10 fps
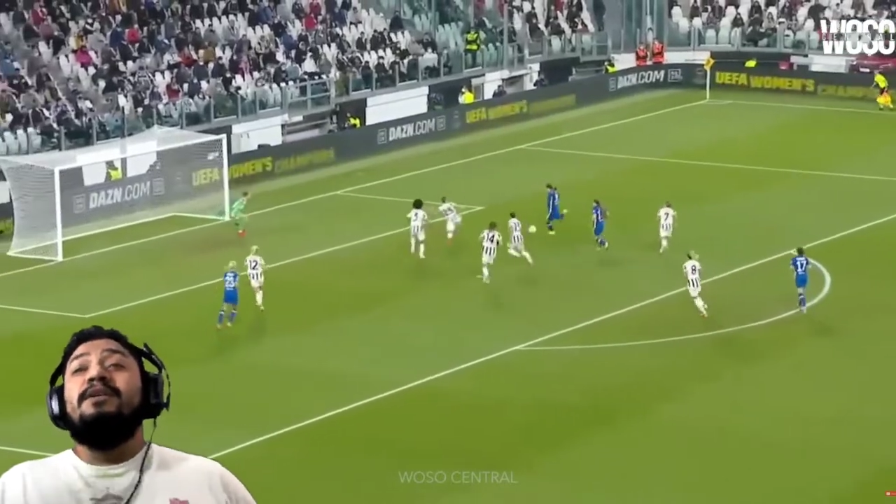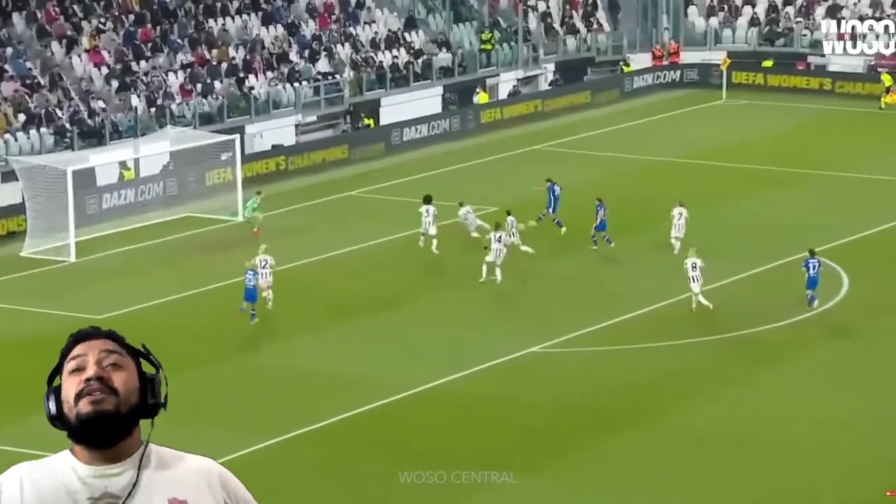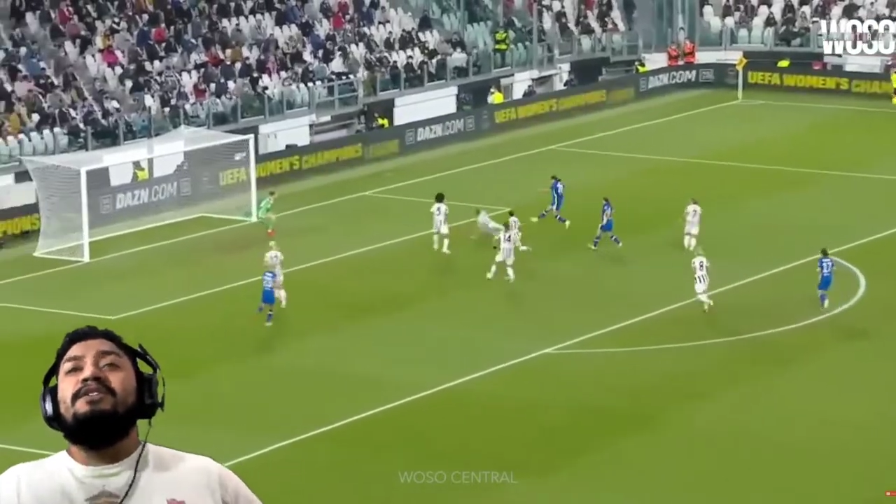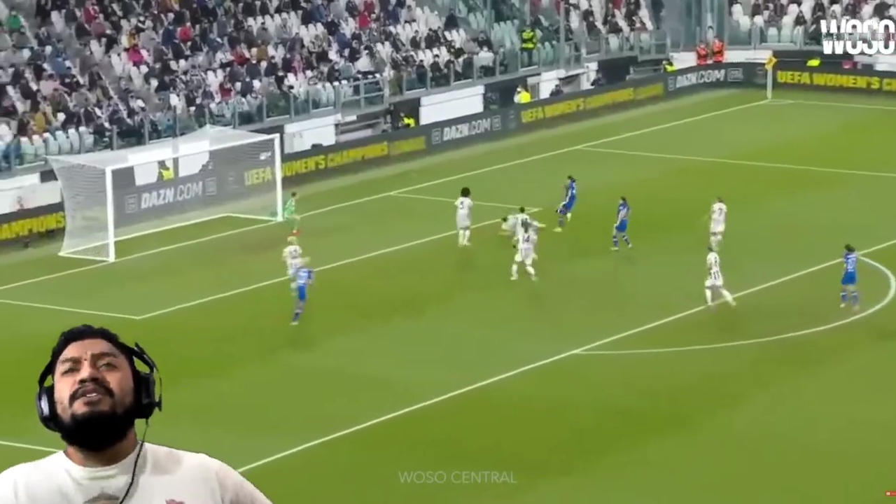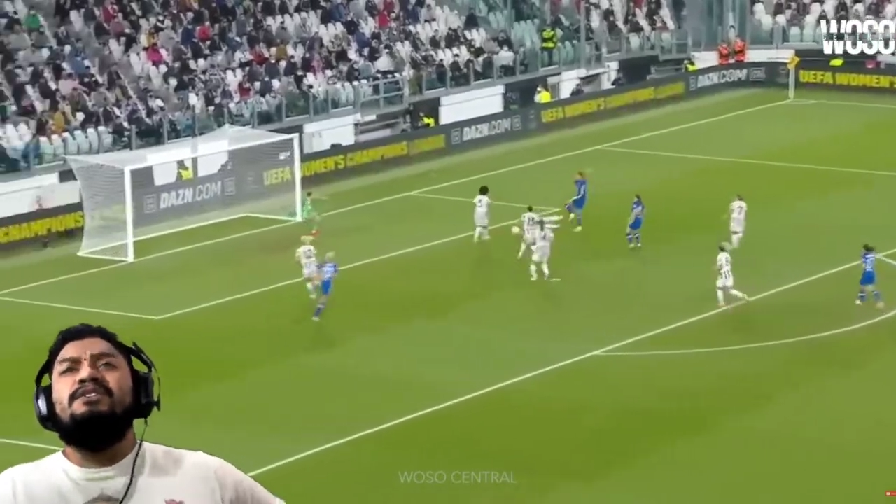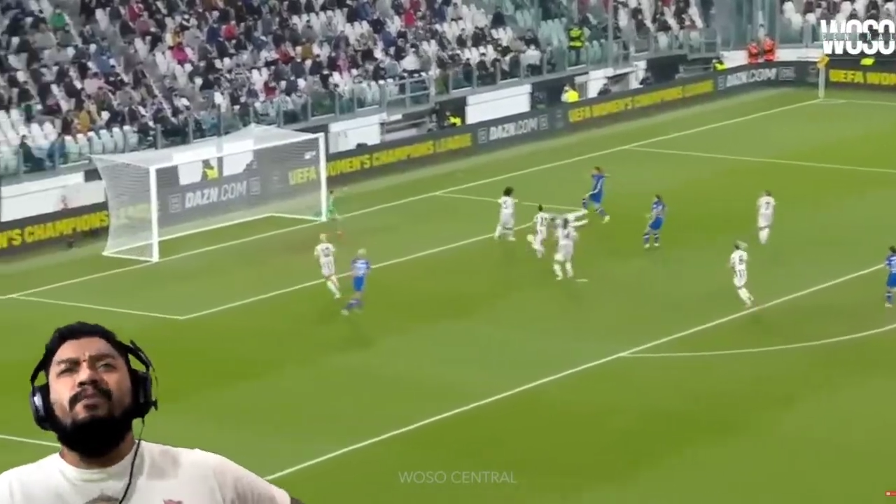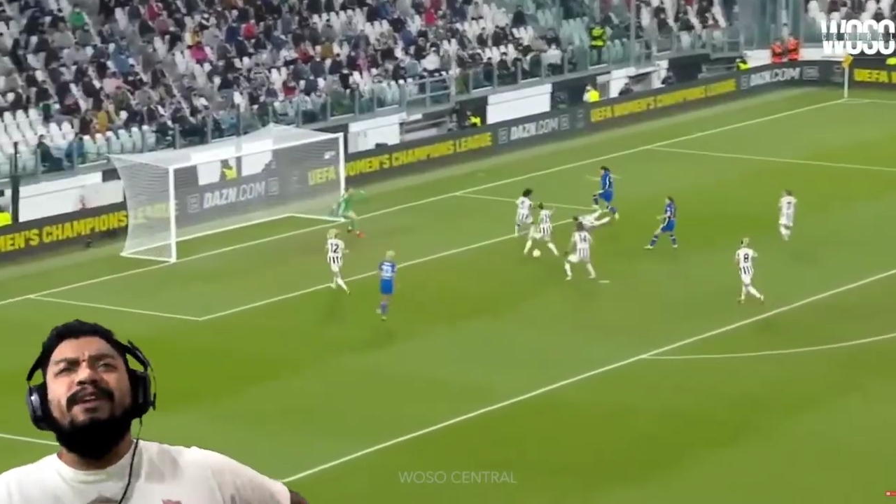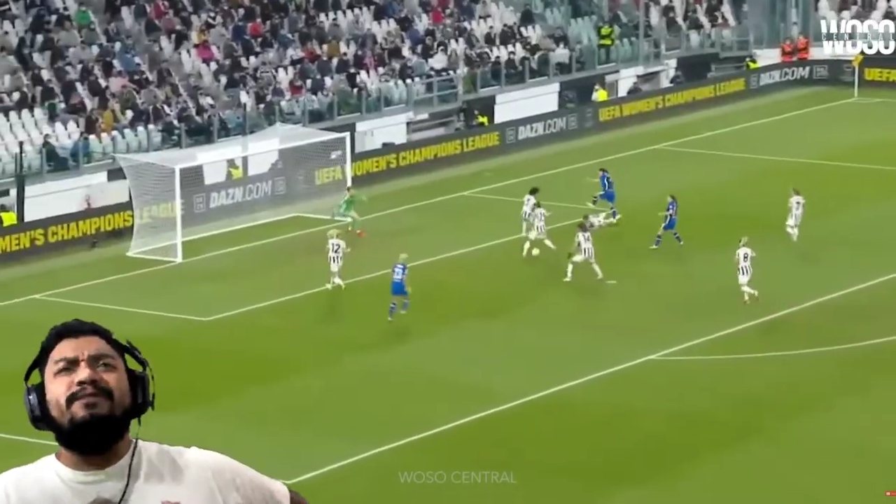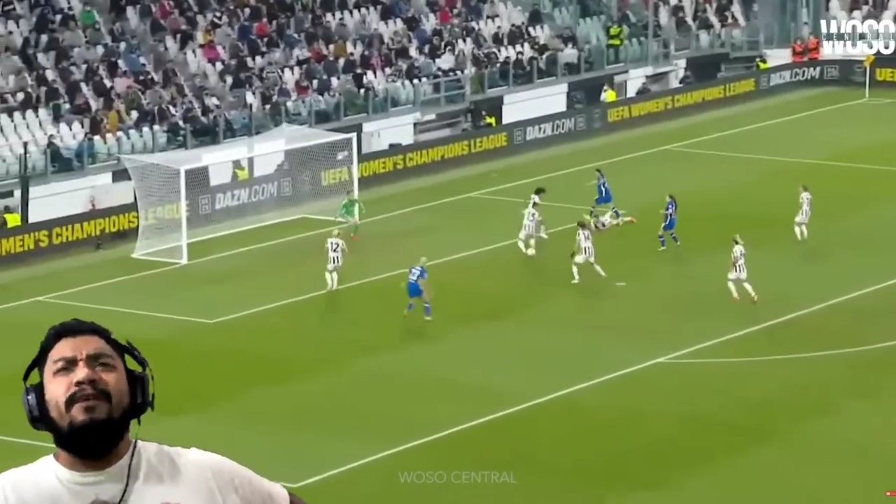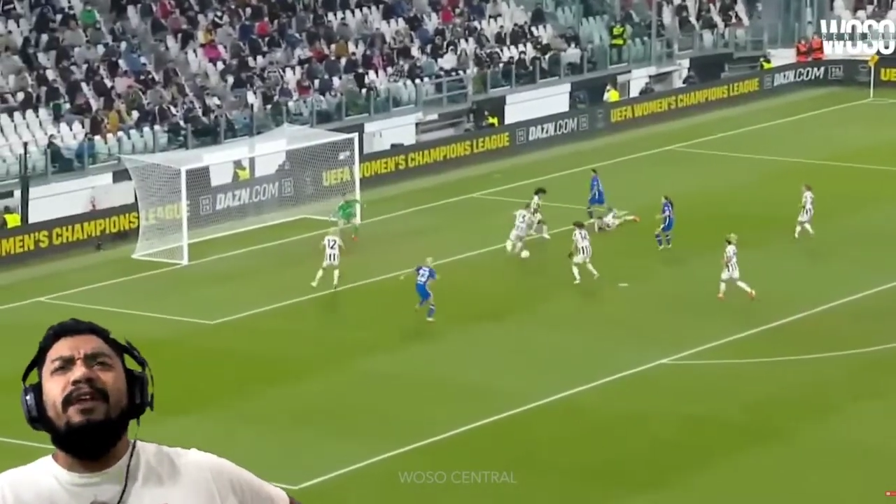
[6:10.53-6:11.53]
She's
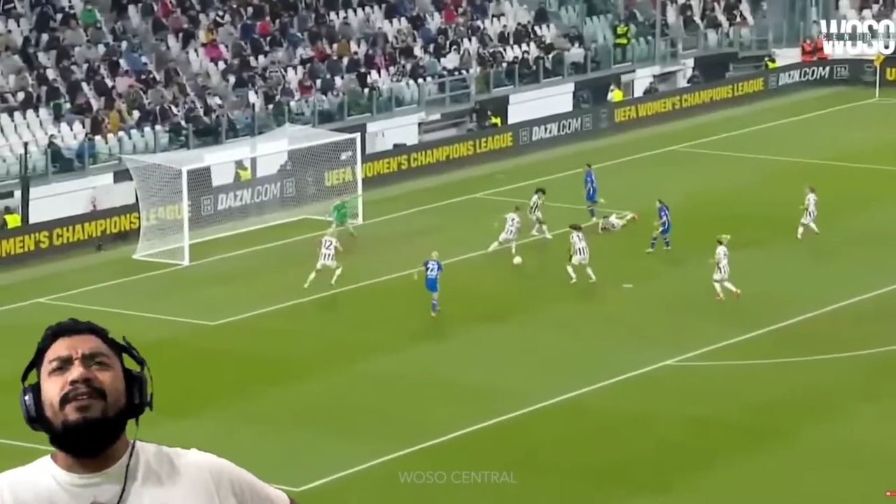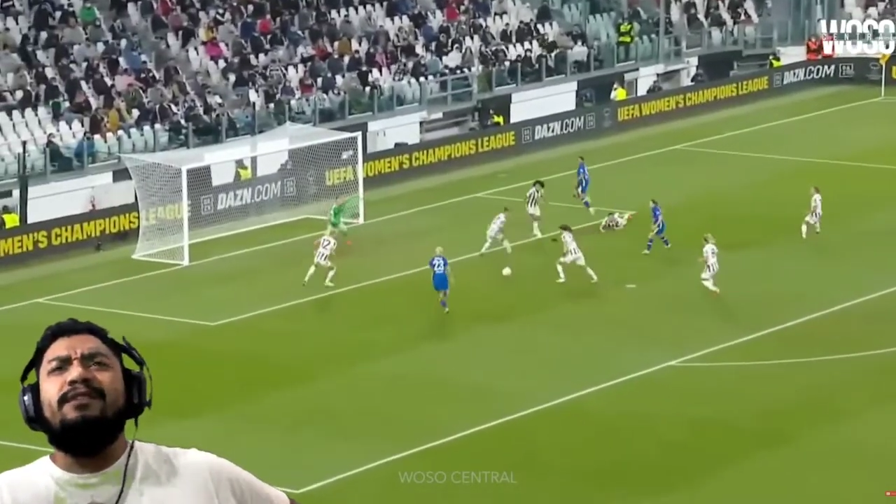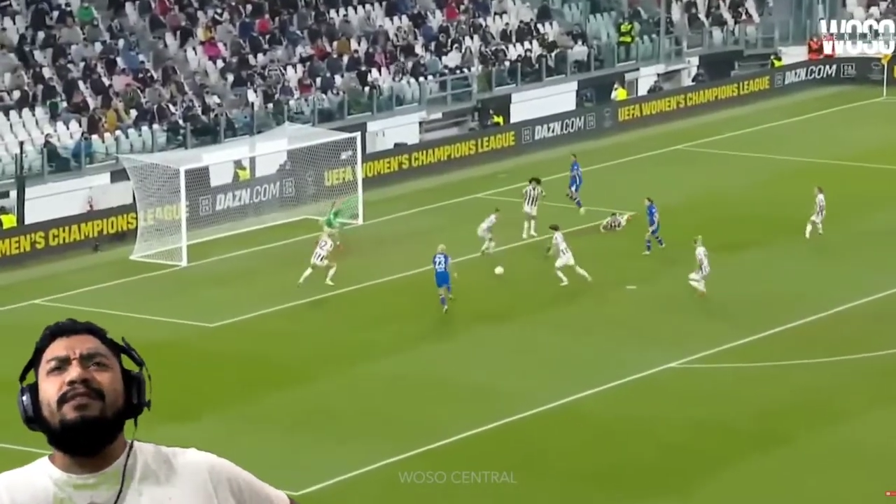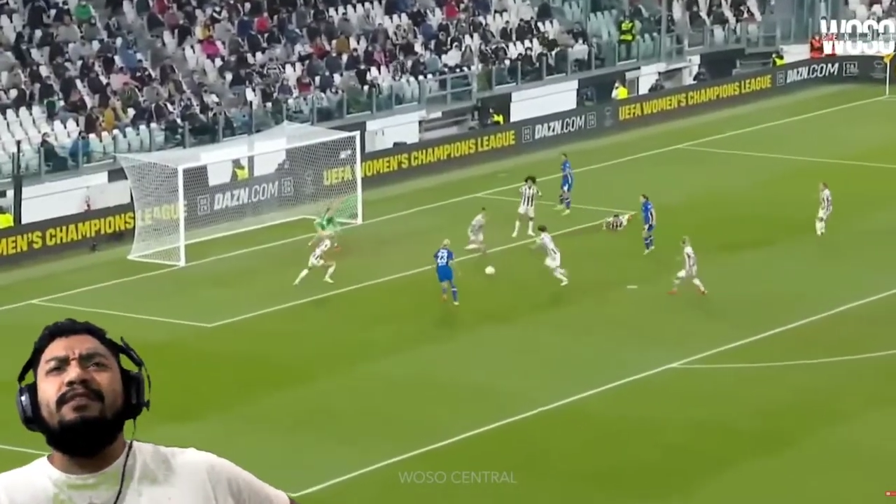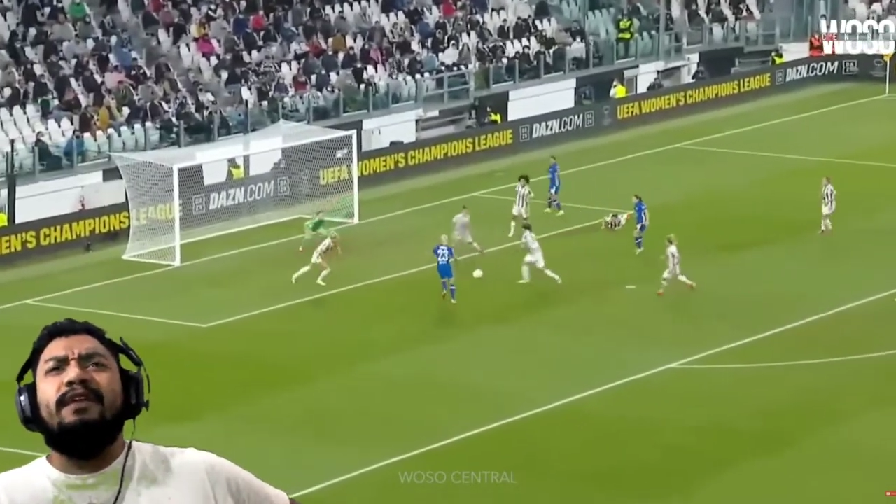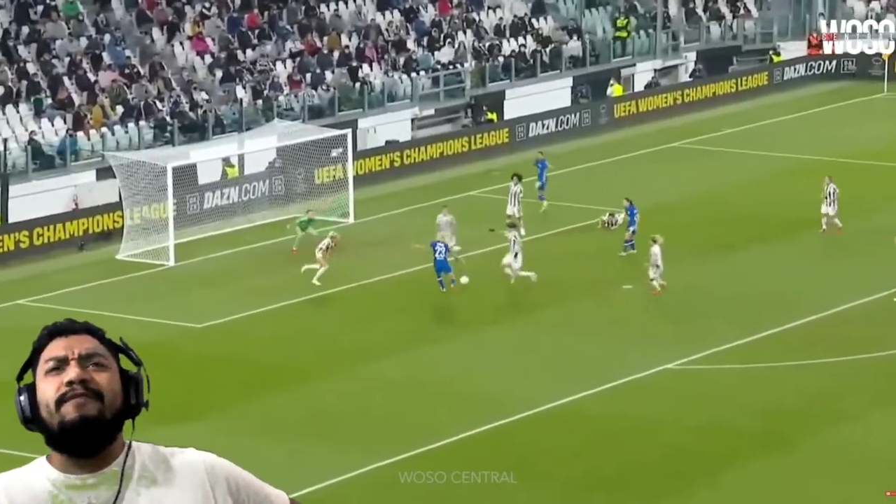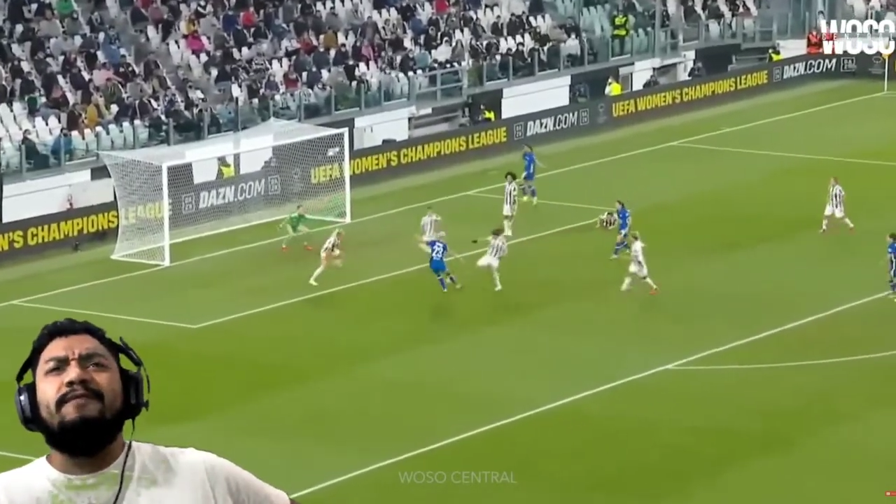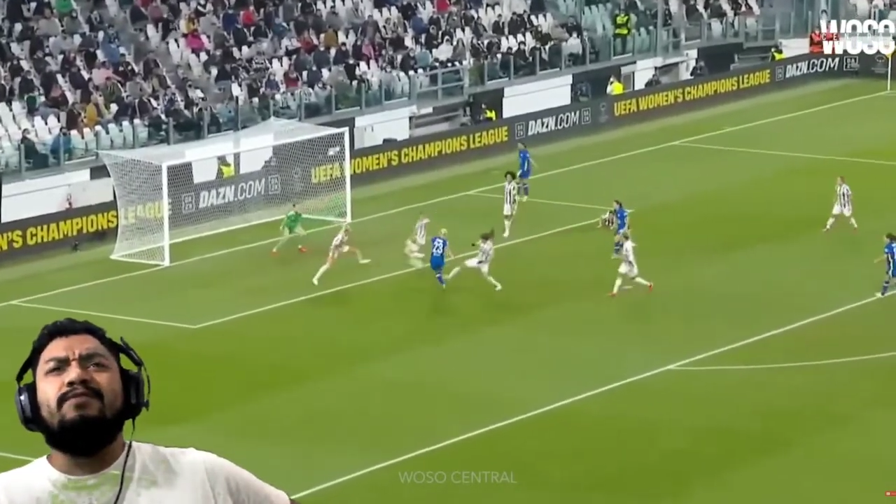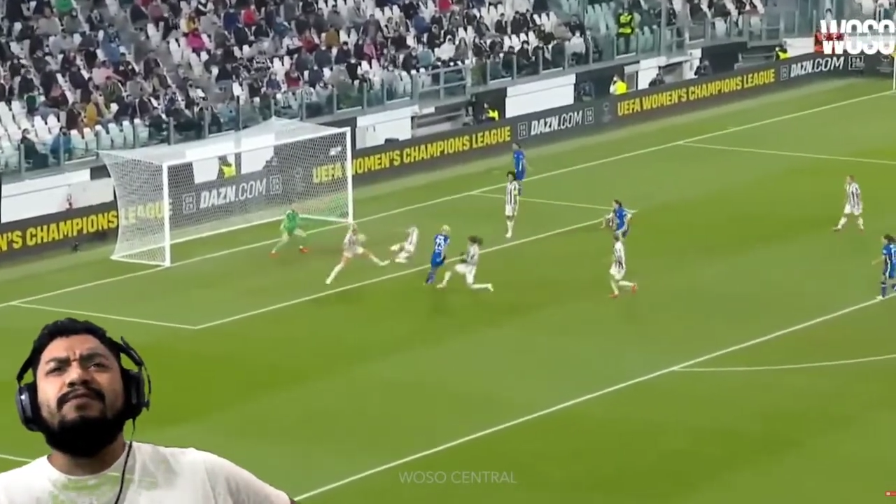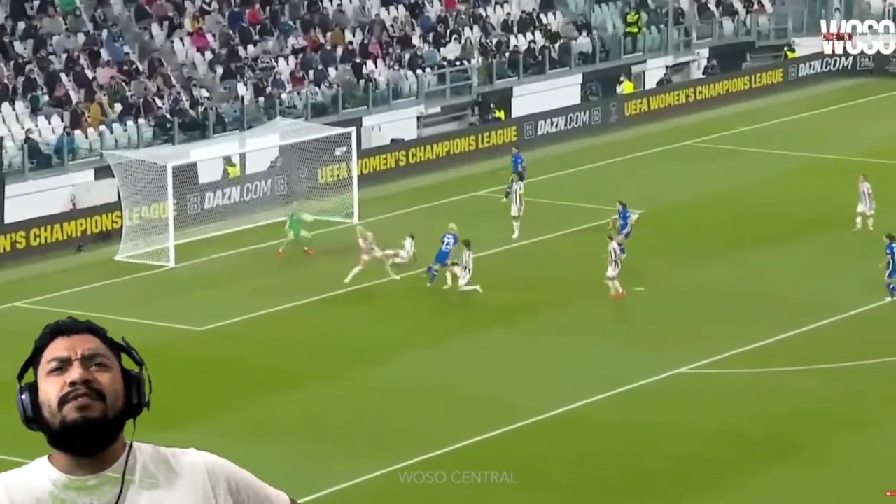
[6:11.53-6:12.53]
Swiss, right? Like,
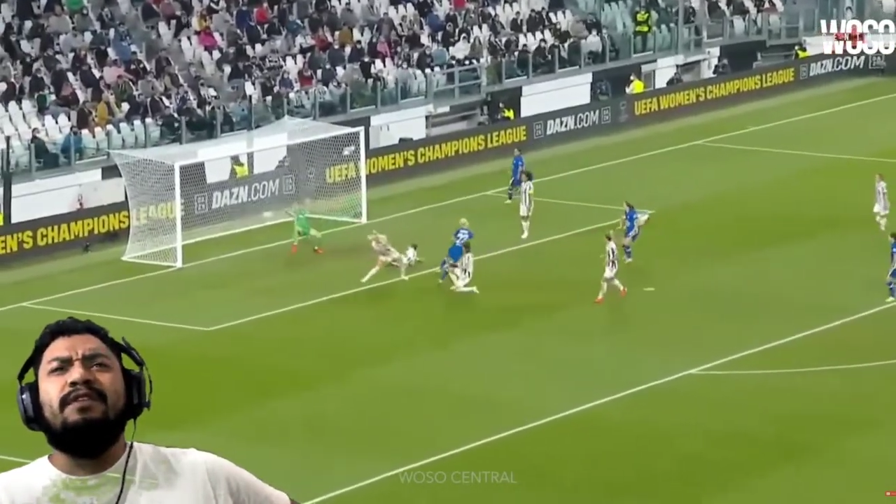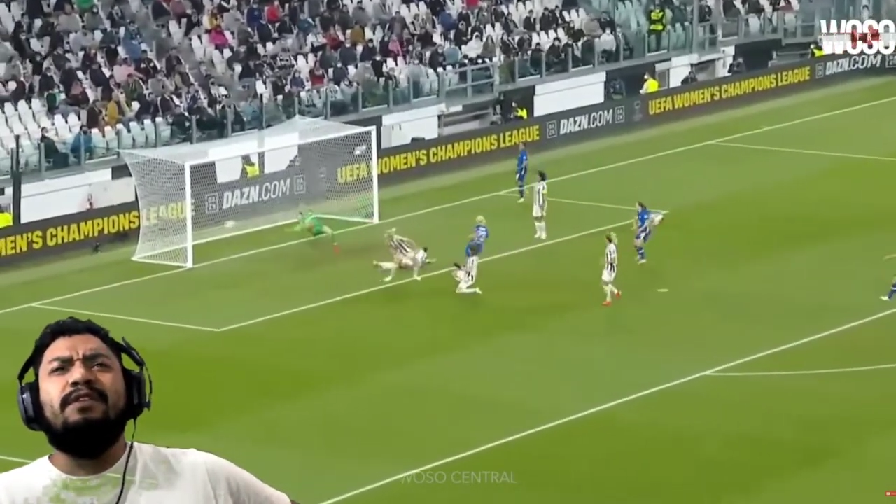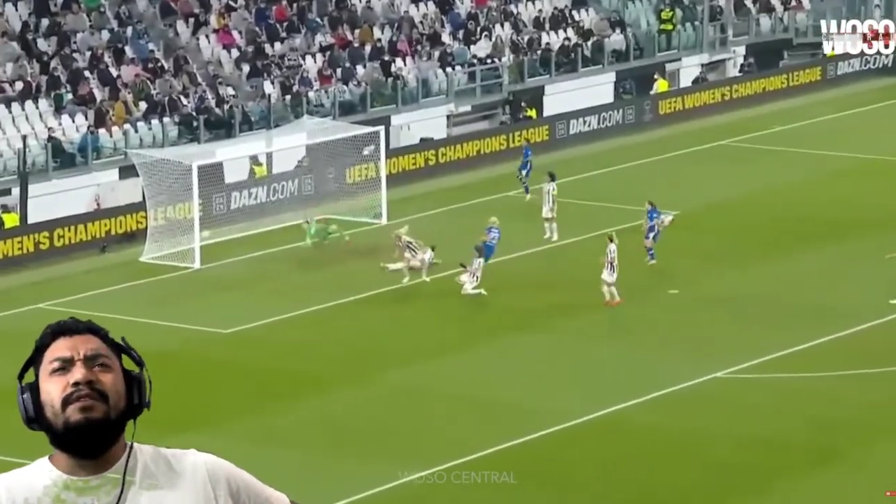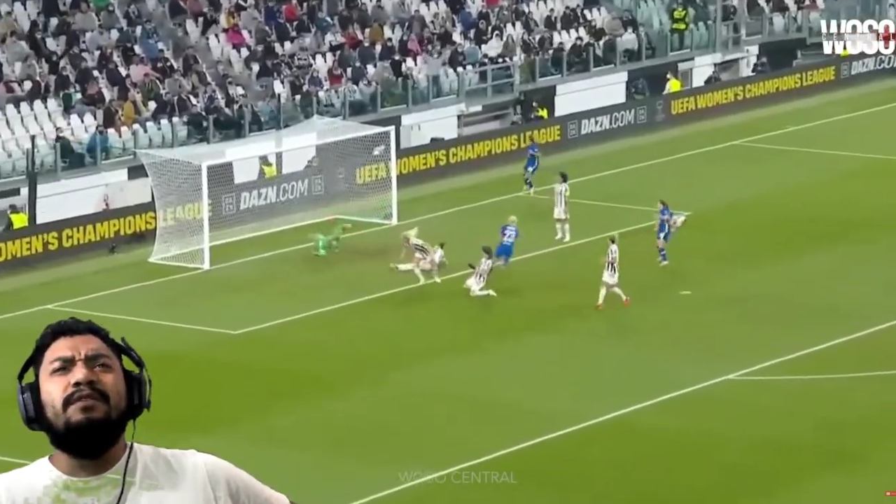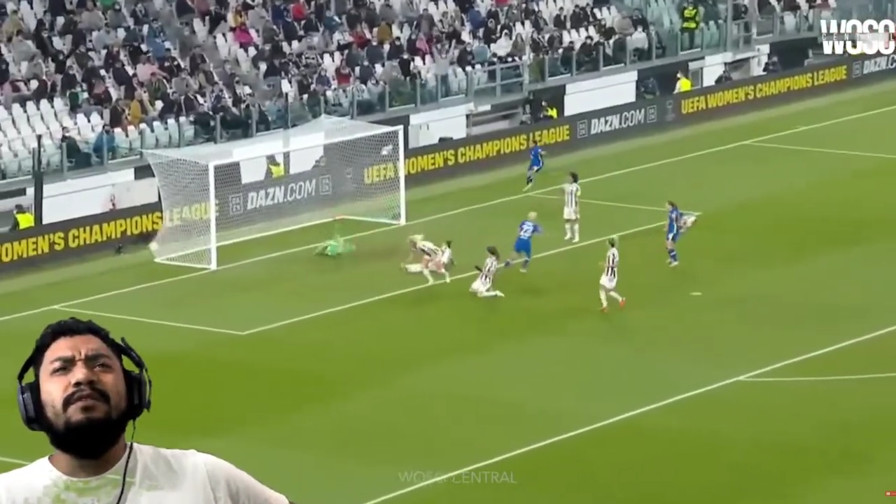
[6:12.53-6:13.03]
from Switzerland?